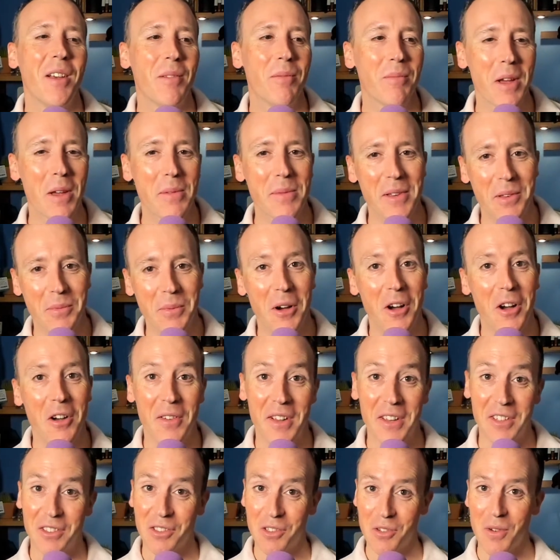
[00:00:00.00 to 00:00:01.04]
maybe as part of
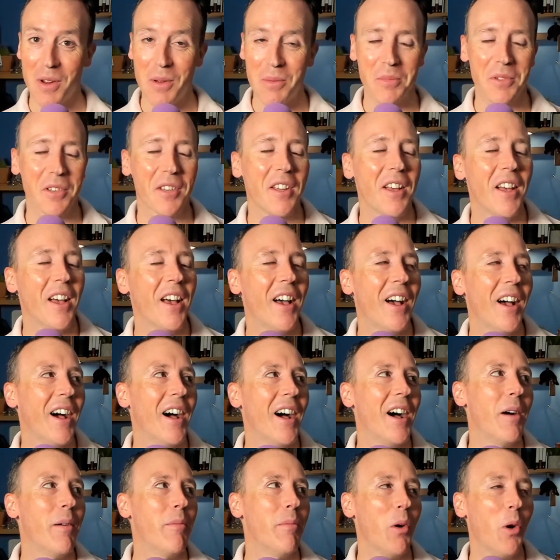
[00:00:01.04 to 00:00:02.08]
a script,
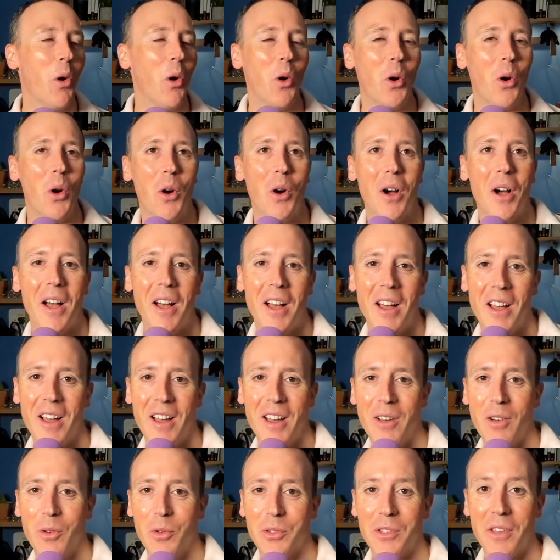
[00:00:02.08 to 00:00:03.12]

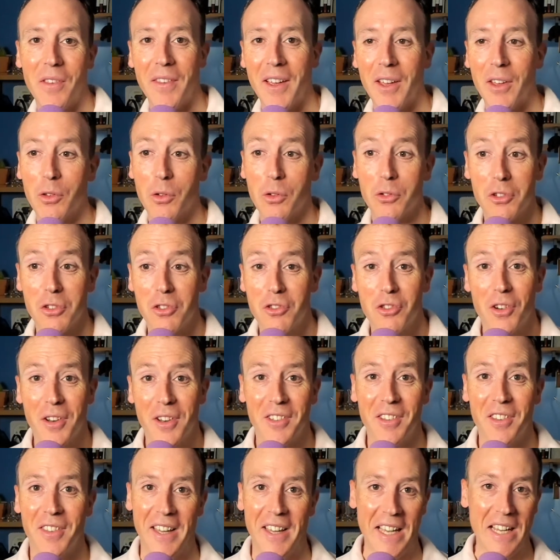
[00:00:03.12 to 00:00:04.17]
or something else, or just trying
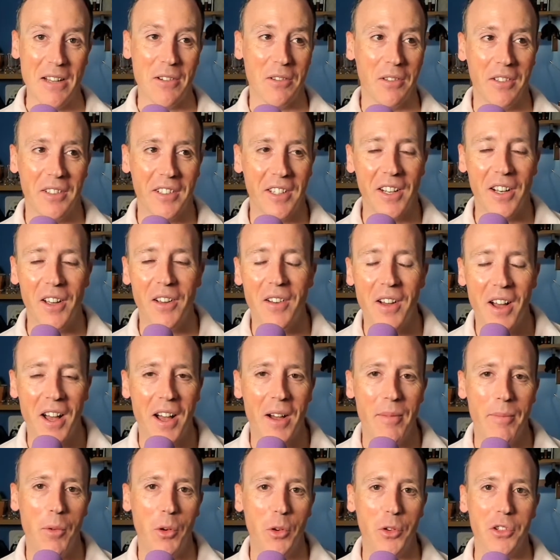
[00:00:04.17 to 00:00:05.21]
something out,
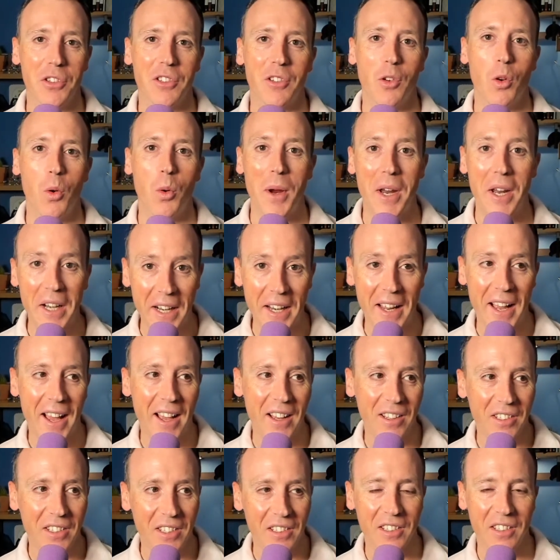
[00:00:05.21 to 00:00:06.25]
or just quickly
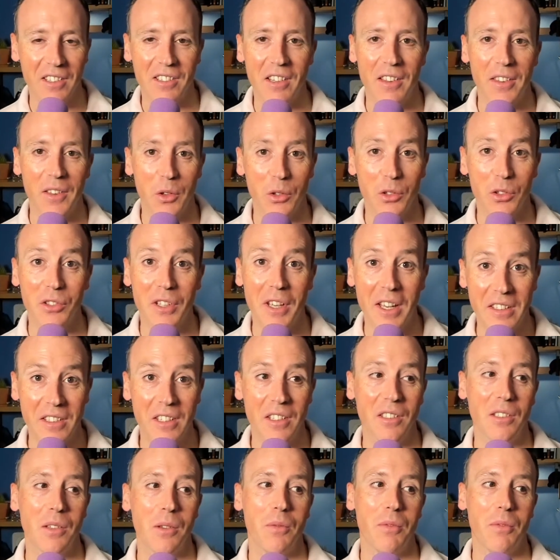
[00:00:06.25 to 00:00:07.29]
accessing something or
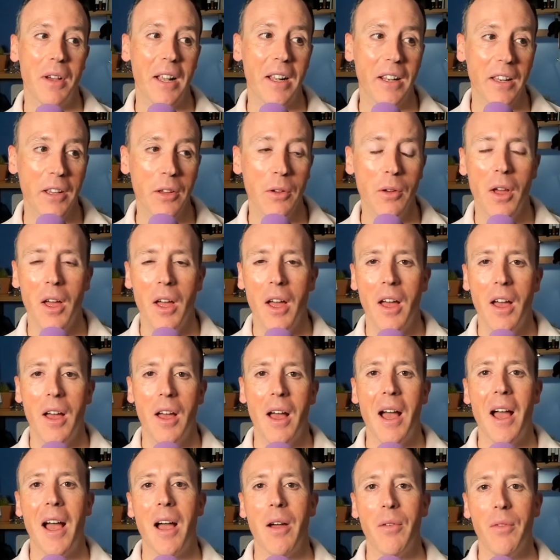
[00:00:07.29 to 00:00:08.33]
setting some value.
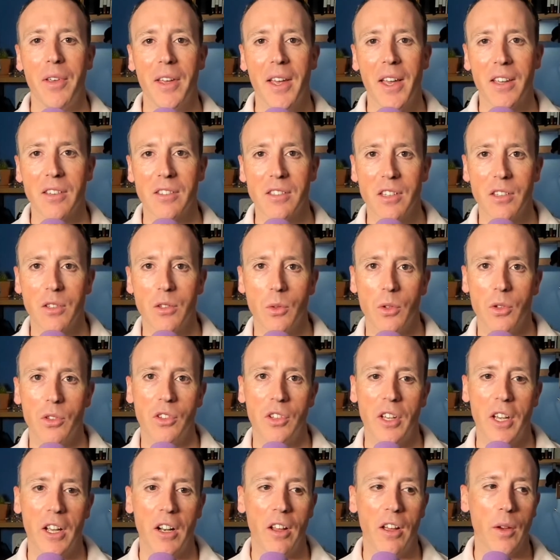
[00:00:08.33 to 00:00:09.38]
Having access to a
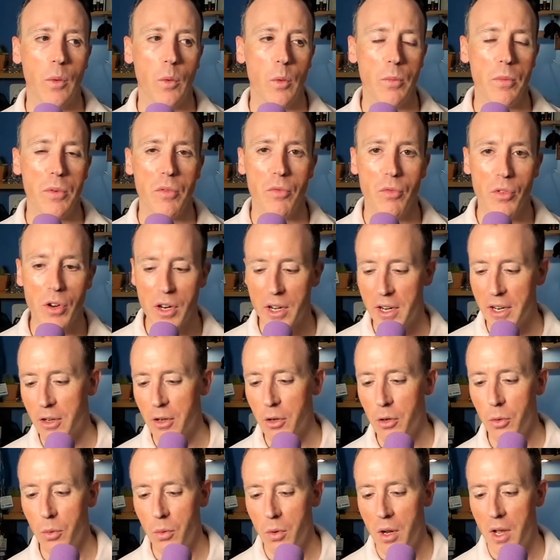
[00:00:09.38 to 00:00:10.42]
CLI would be really
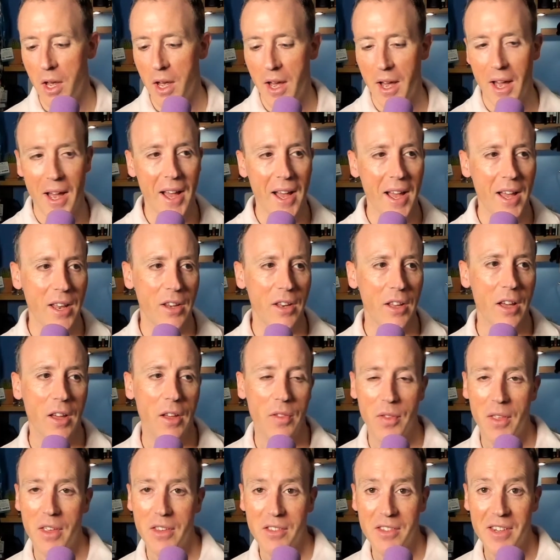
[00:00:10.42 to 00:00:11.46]
cool. And
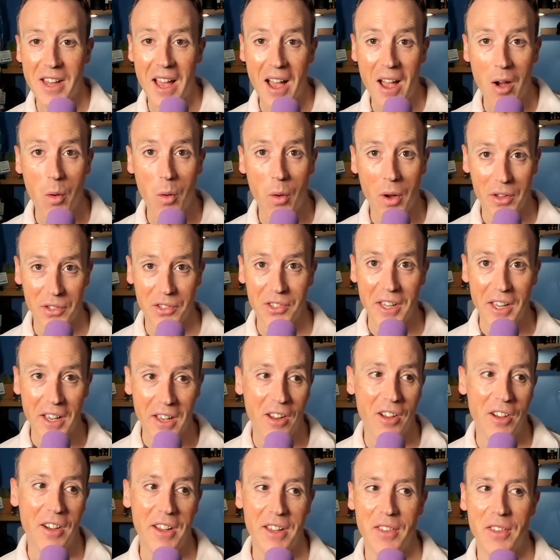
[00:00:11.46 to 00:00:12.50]
there's now a
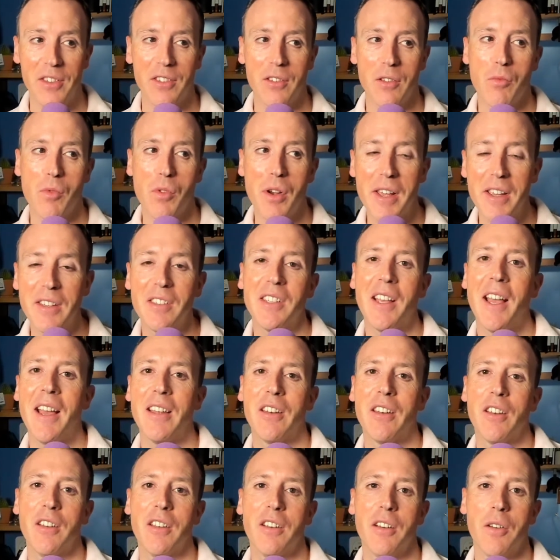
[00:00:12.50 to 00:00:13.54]
CLI. There's a release
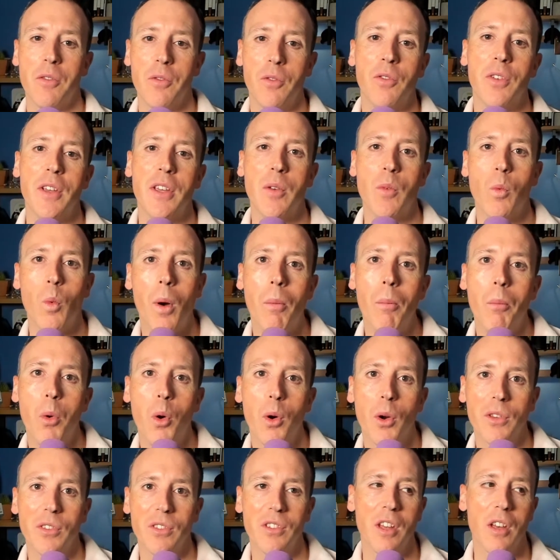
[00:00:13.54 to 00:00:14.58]
candidate of
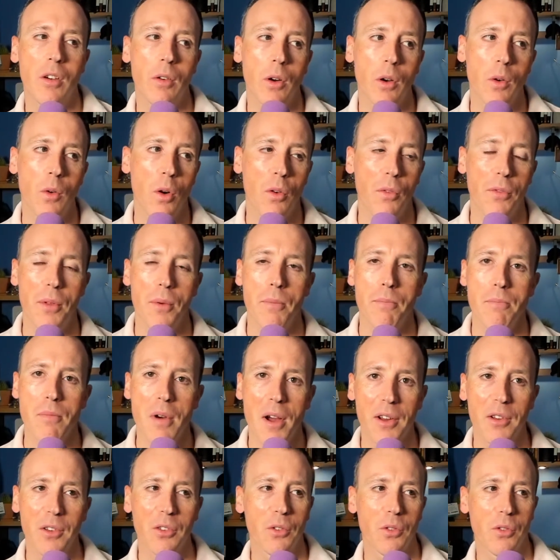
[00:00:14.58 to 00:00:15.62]
v1.0 of the
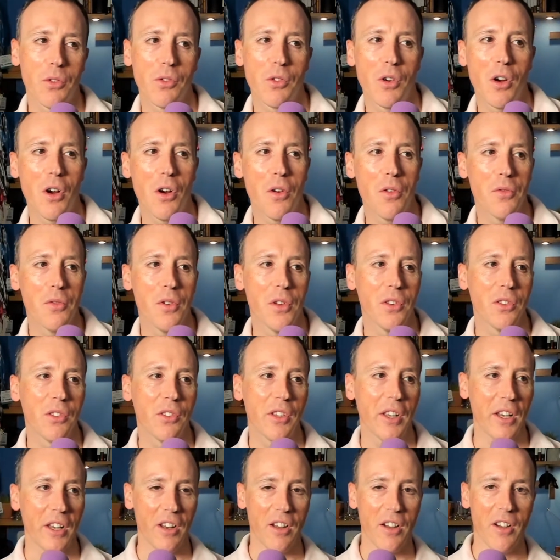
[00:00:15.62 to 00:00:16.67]
Microsoft Graph
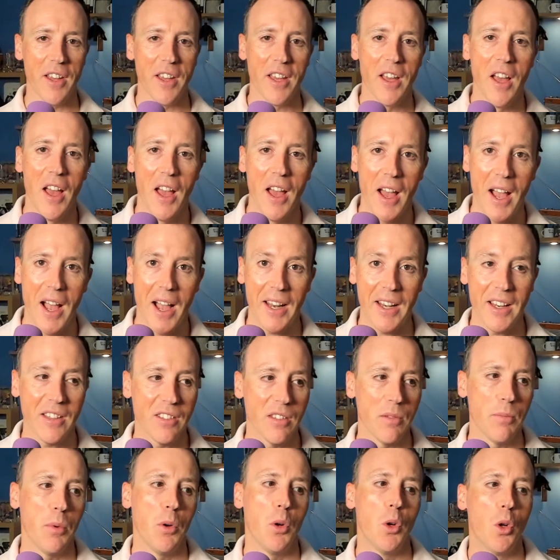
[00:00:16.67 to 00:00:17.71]
CLI, and it
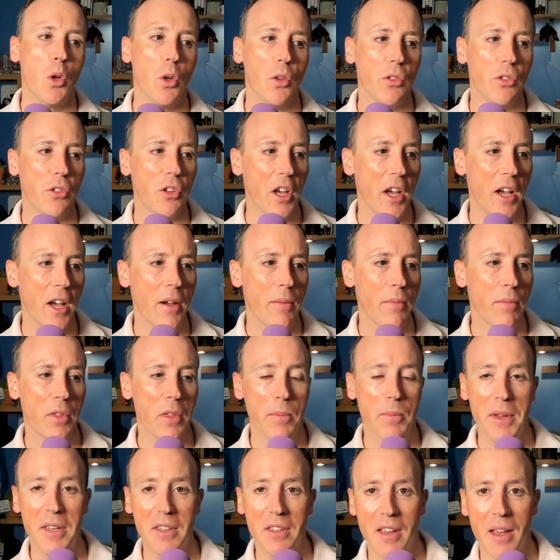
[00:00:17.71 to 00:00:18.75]
supports
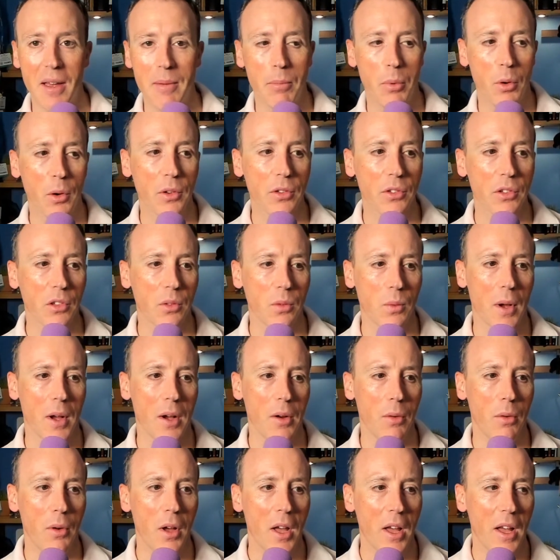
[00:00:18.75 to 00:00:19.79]
the beta endpoints as
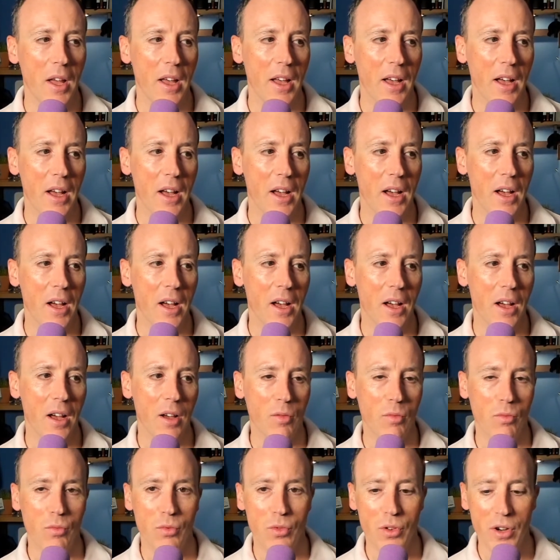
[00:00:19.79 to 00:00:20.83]
well.
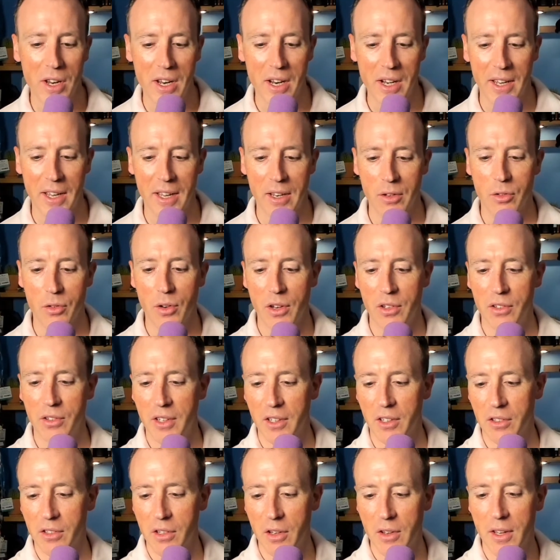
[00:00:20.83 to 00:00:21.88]
Really
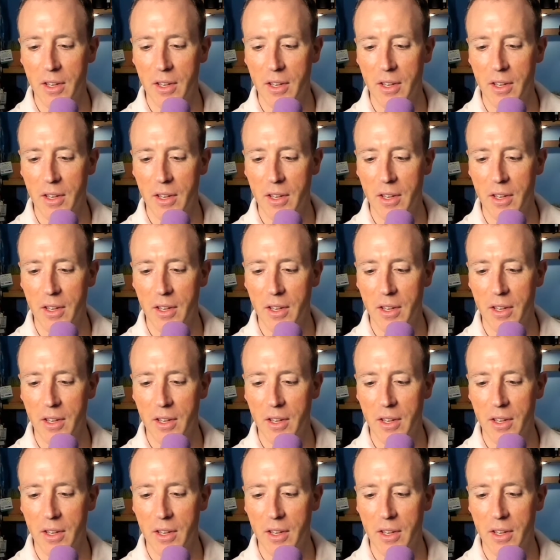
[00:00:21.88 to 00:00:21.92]
interesting. So